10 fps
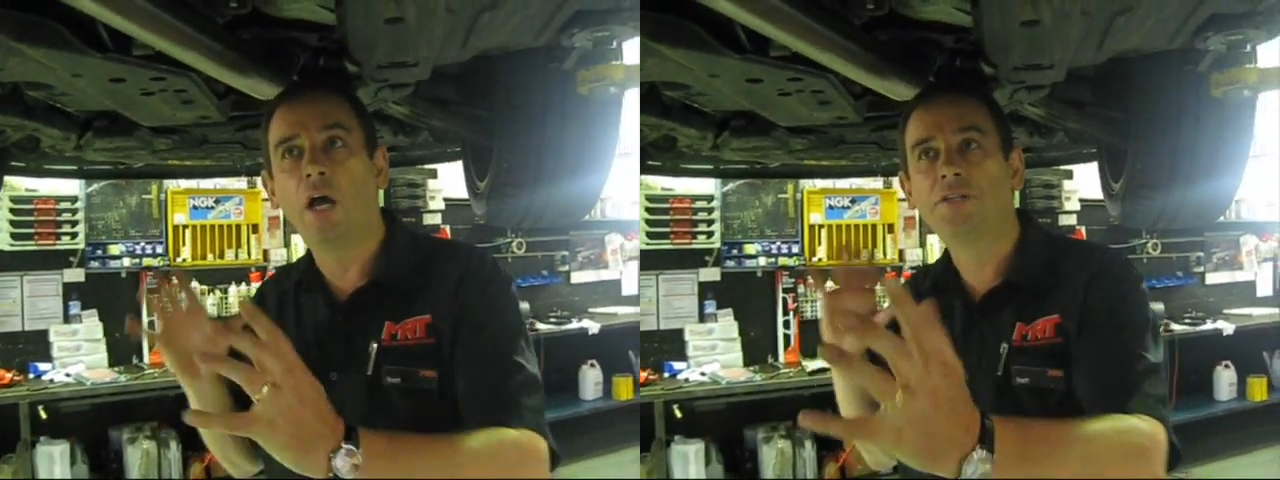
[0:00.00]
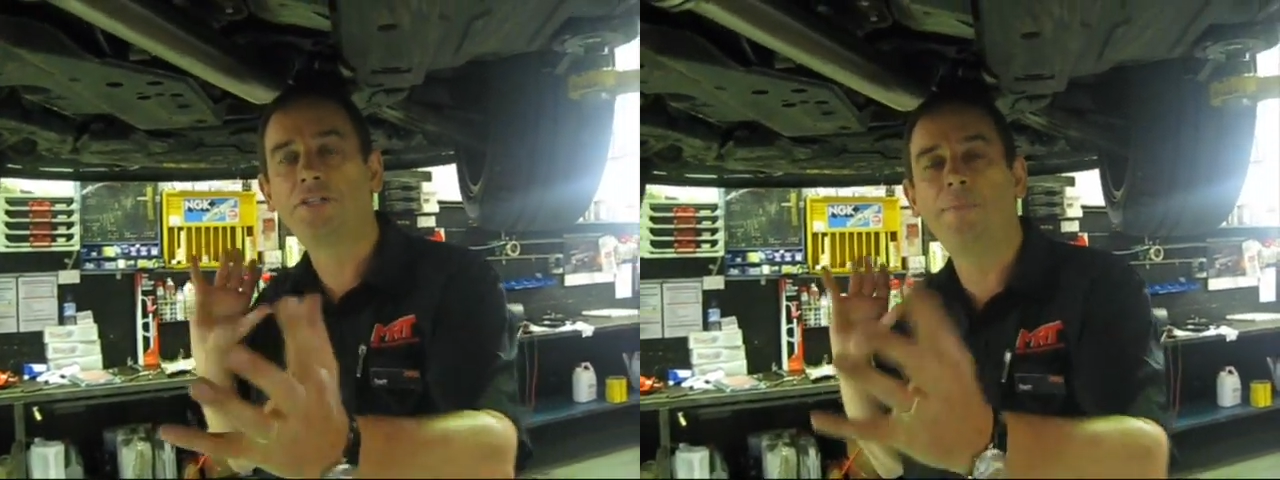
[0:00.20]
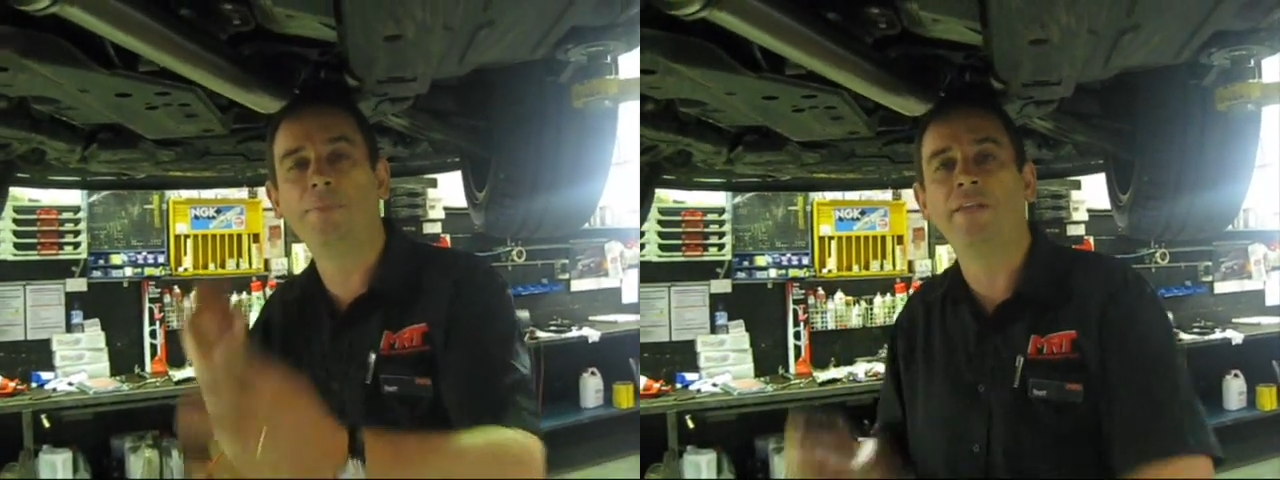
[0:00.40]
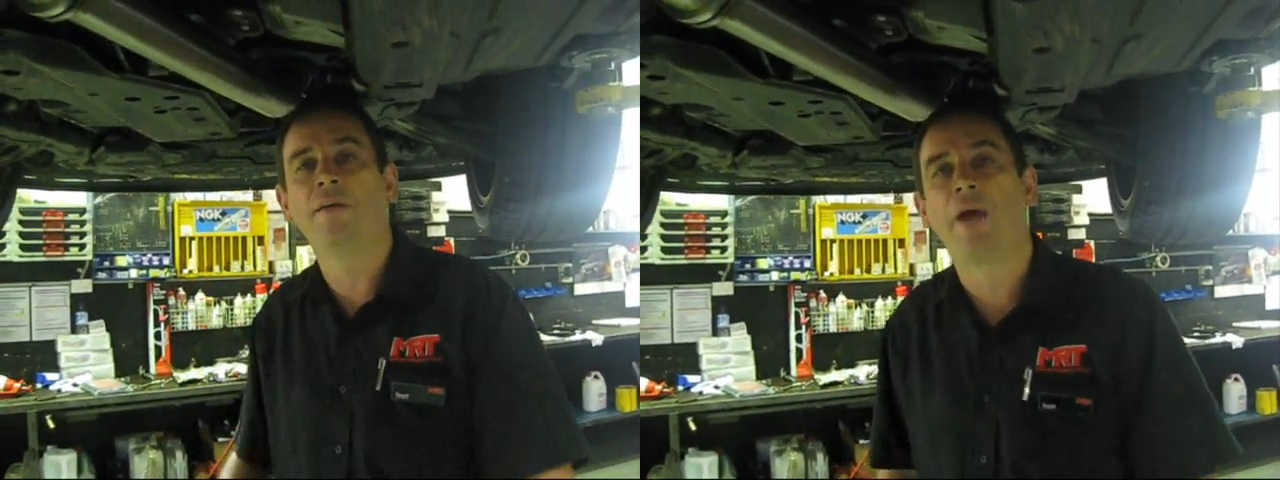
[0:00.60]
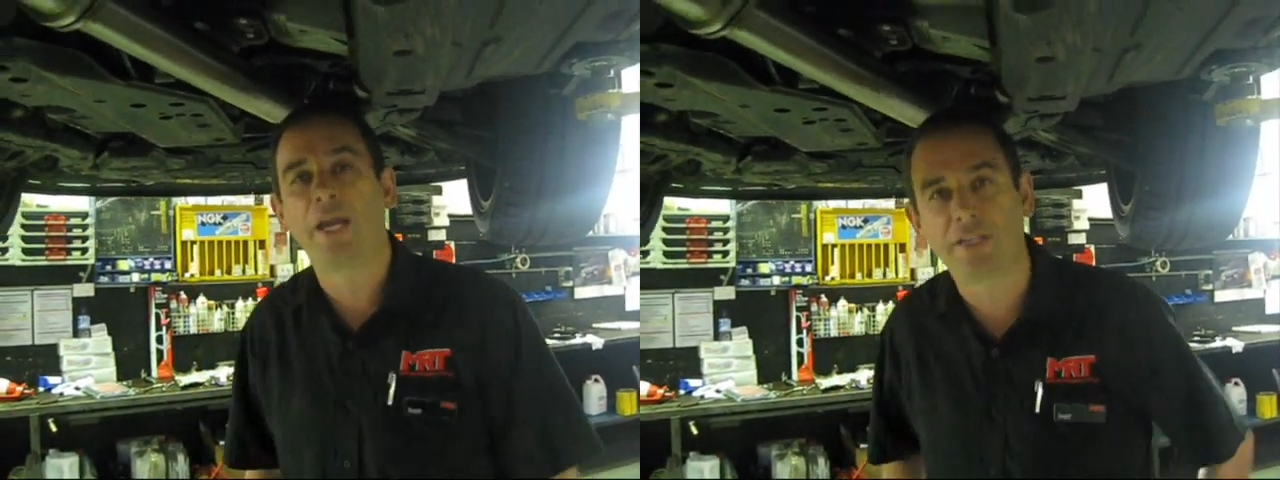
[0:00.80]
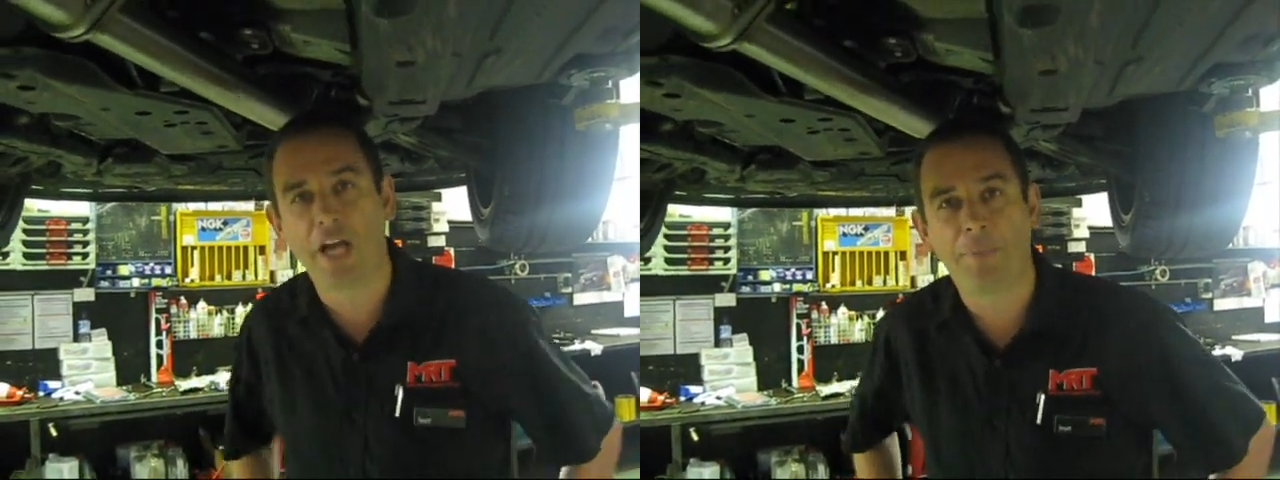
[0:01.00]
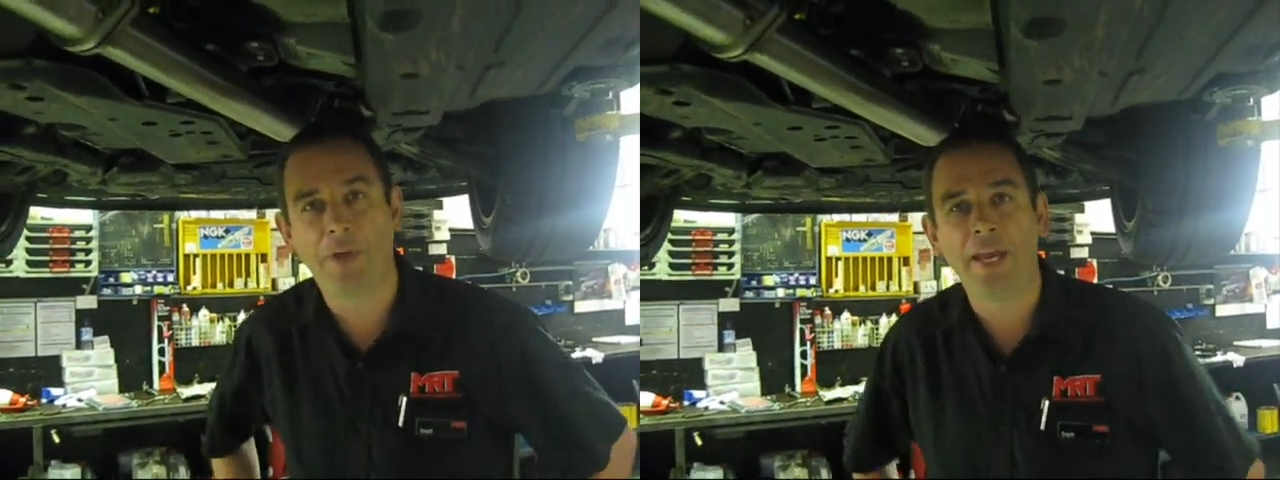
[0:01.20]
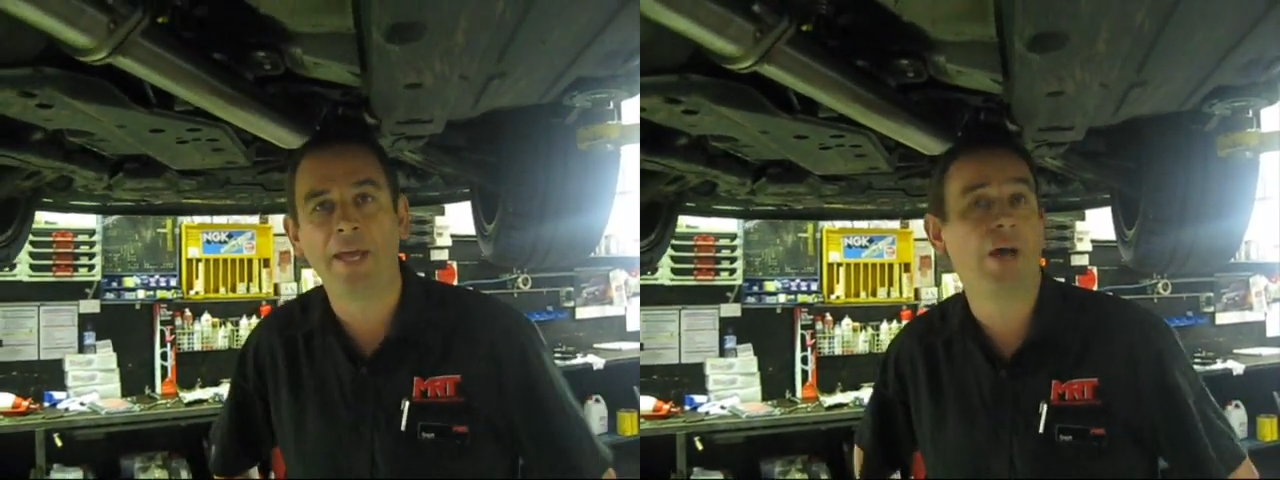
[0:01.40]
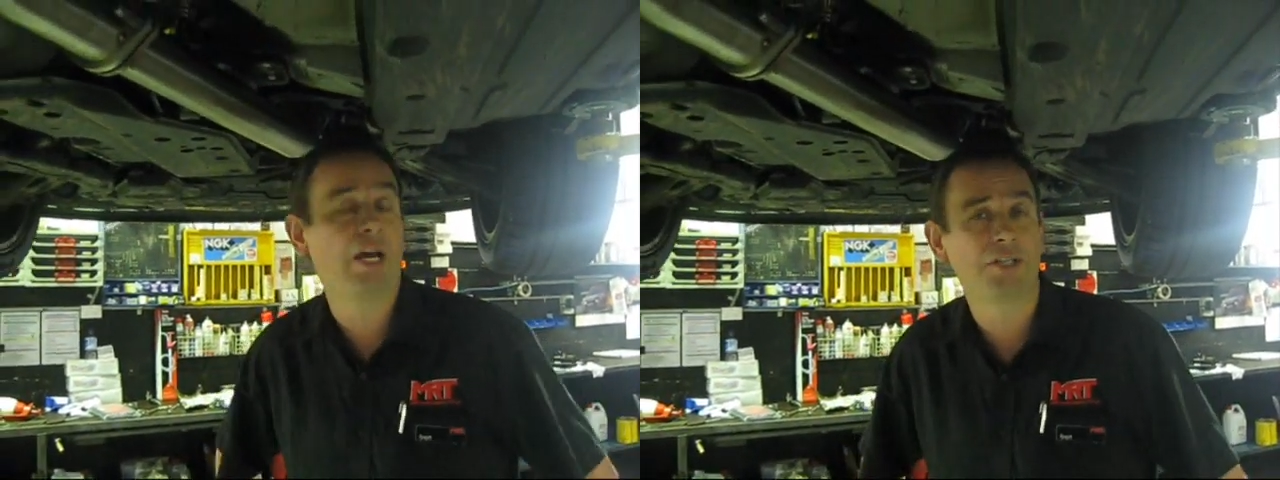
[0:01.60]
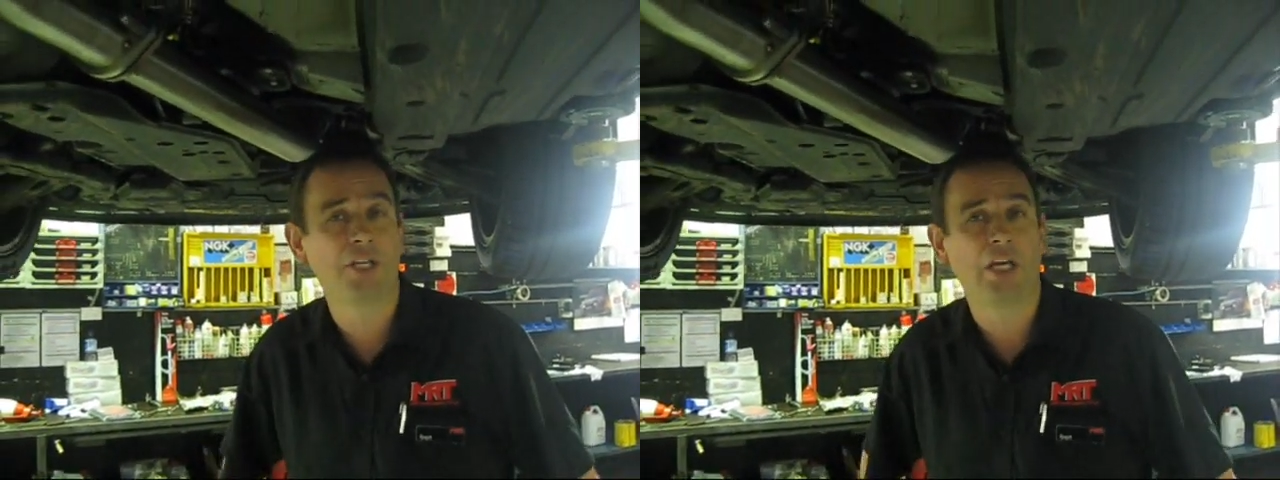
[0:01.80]
assembly that makes up an
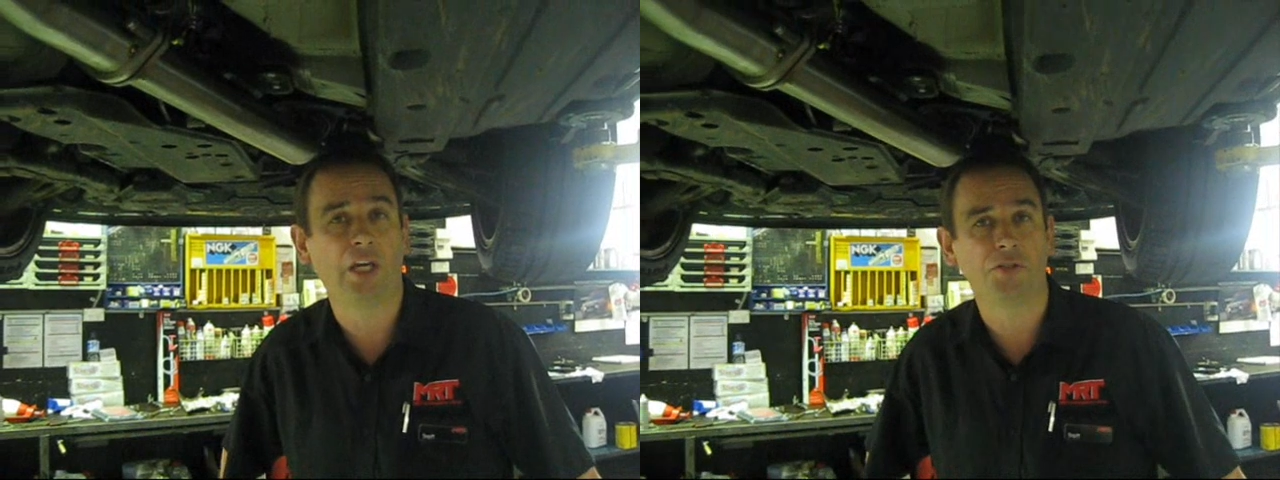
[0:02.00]
MRT